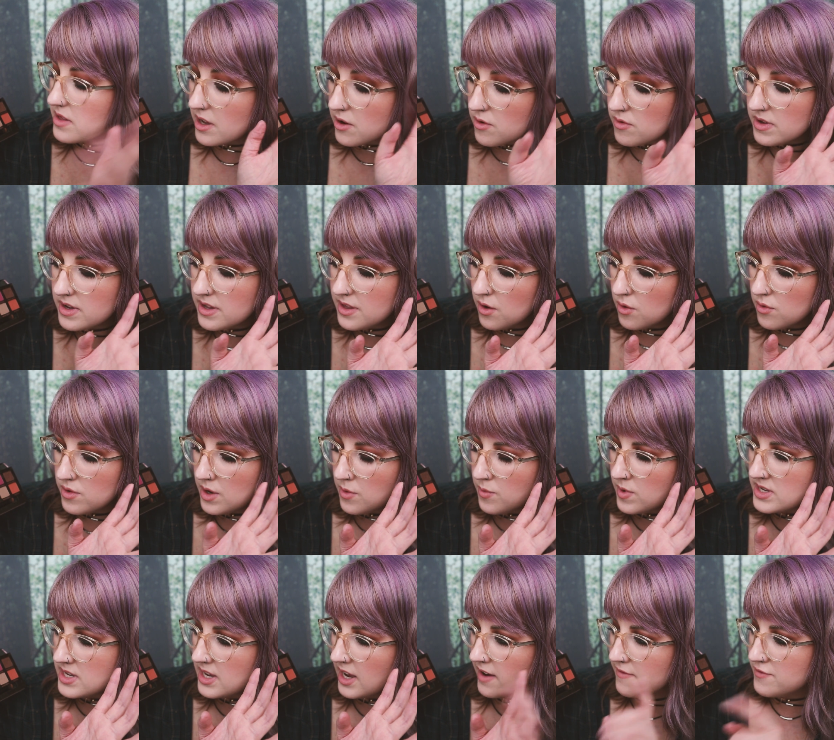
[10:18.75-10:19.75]
Literally the only
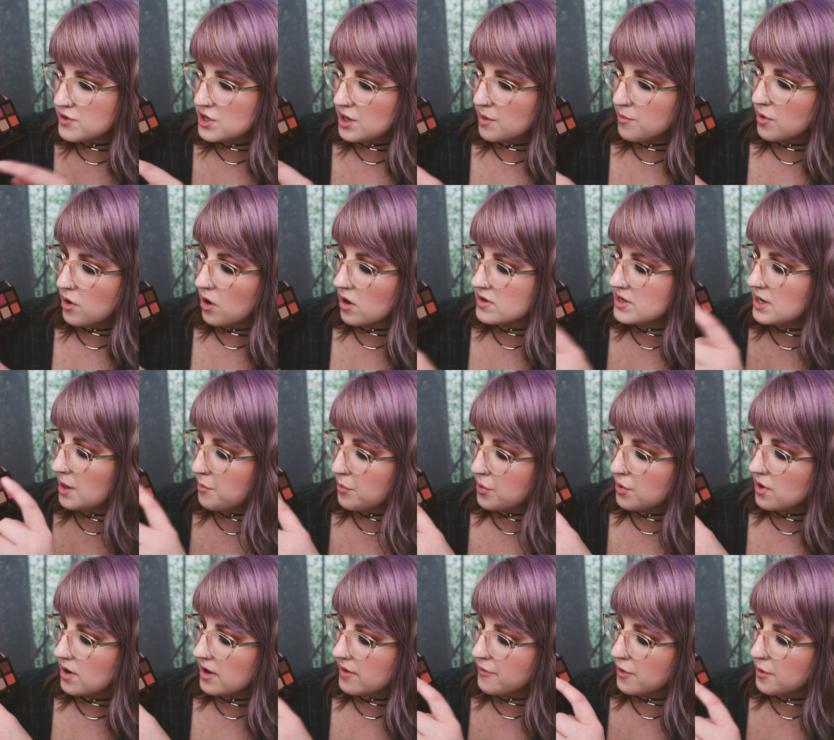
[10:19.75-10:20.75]
ones that have shimmer are
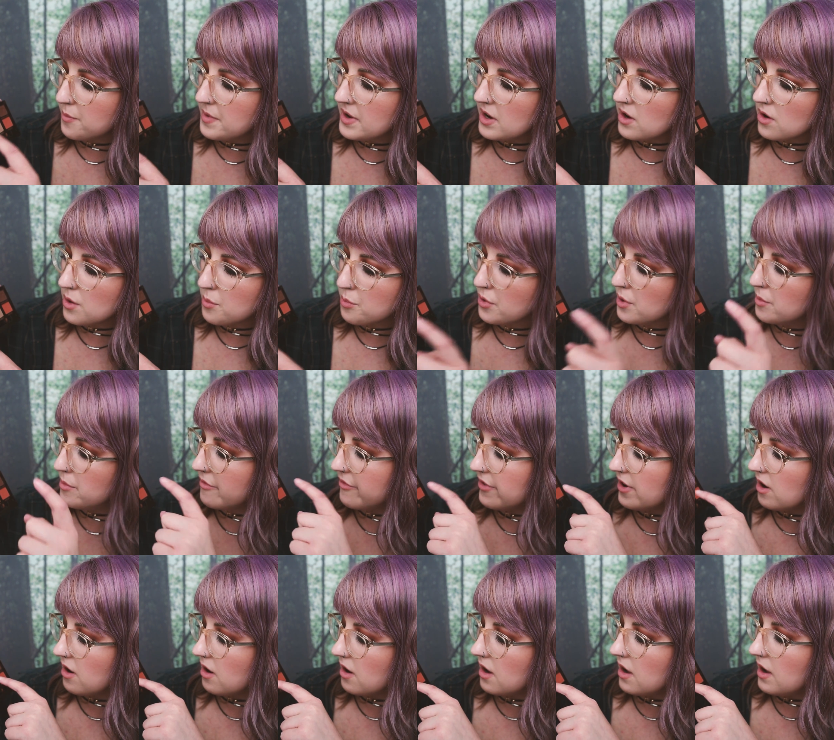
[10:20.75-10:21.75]
Tempera, Vermeer,
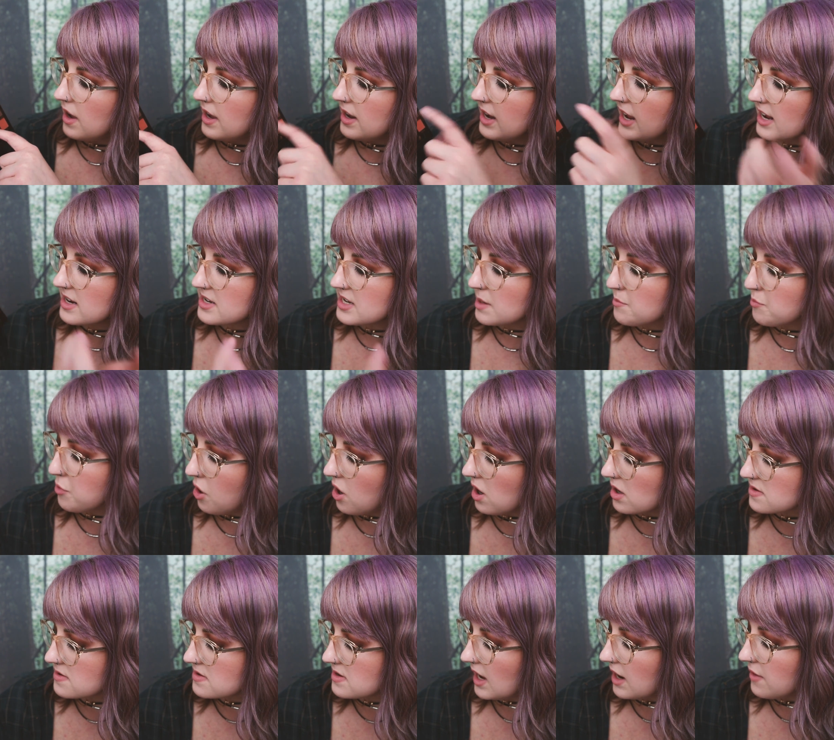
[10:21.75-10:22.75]
Primavera, and Antique
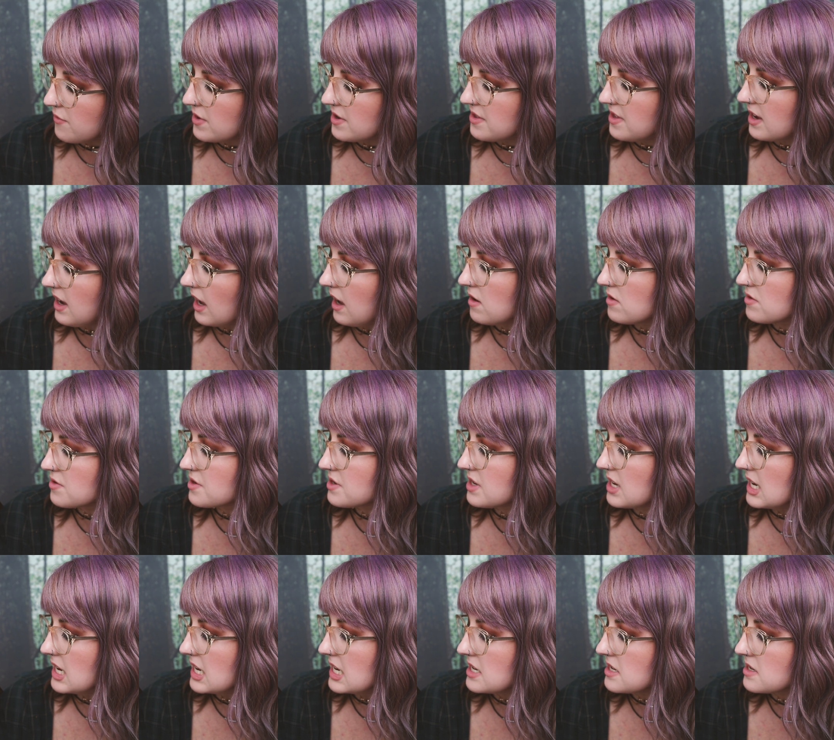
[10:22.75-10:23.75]
Bronze. Everything else
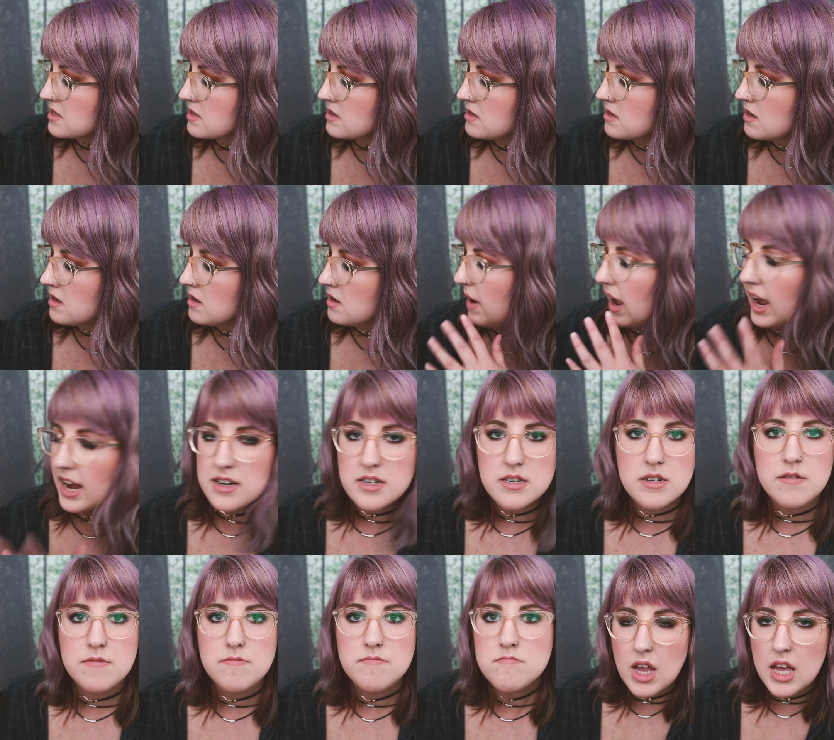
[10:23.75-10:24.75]
is
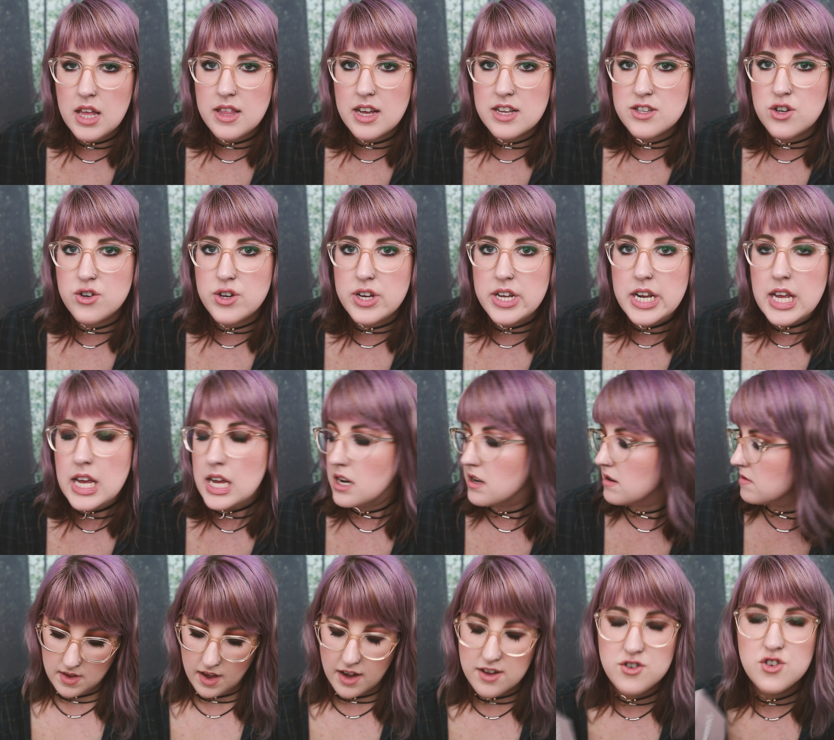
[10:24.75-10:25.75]
matte, and that's all you need.
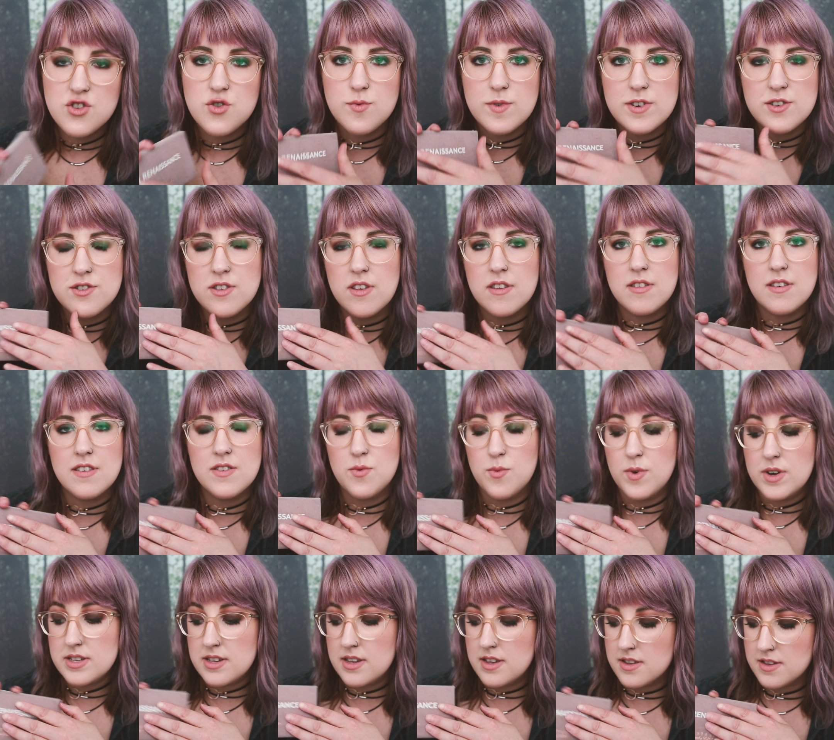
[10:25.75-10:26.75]
I just wish that this
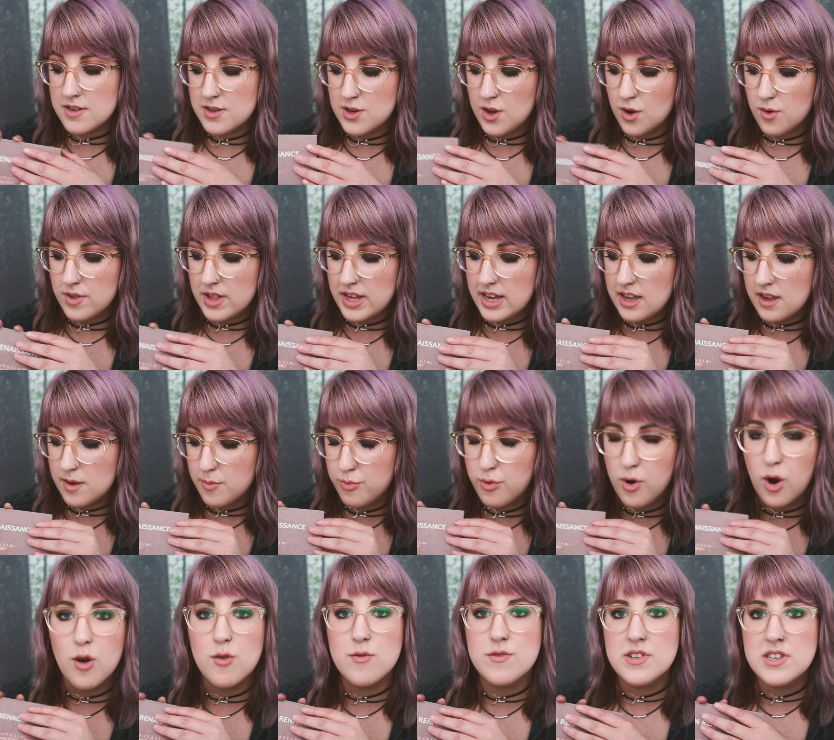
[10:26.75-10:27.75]
wasn't so like
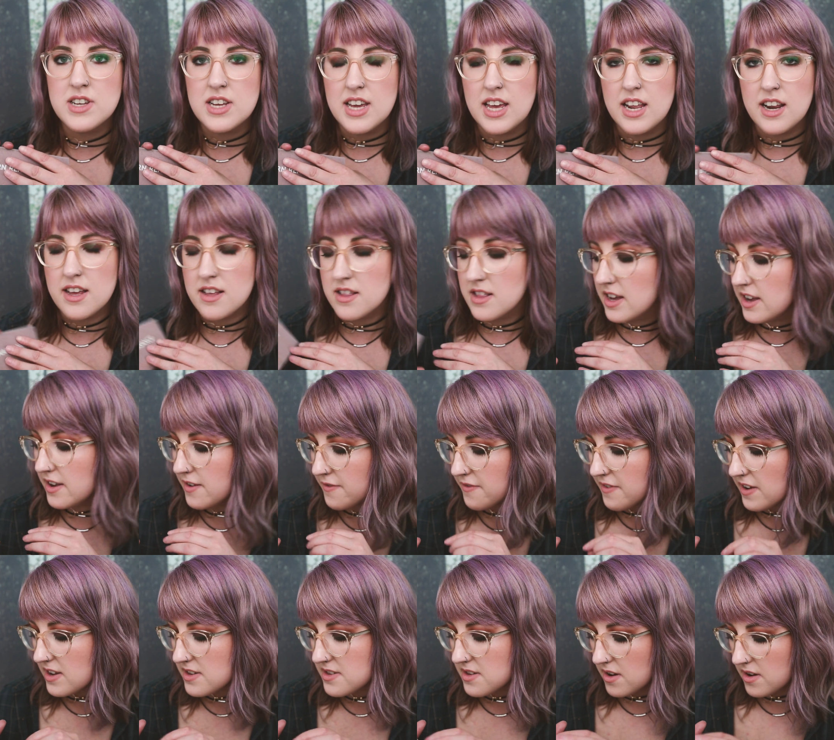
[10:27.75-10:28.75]
prone to getting like
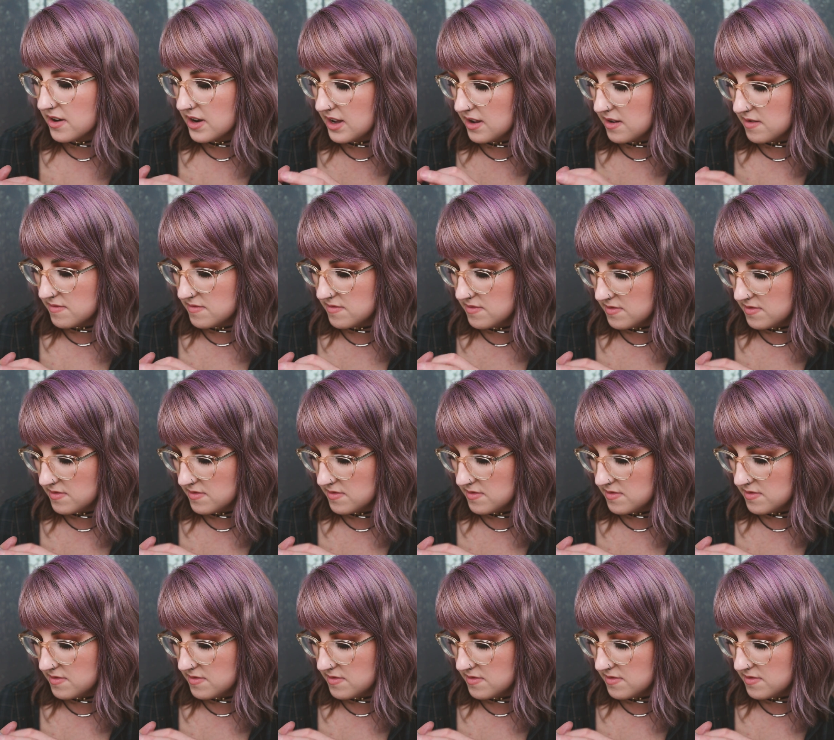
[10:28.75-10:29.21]
fuzz on it.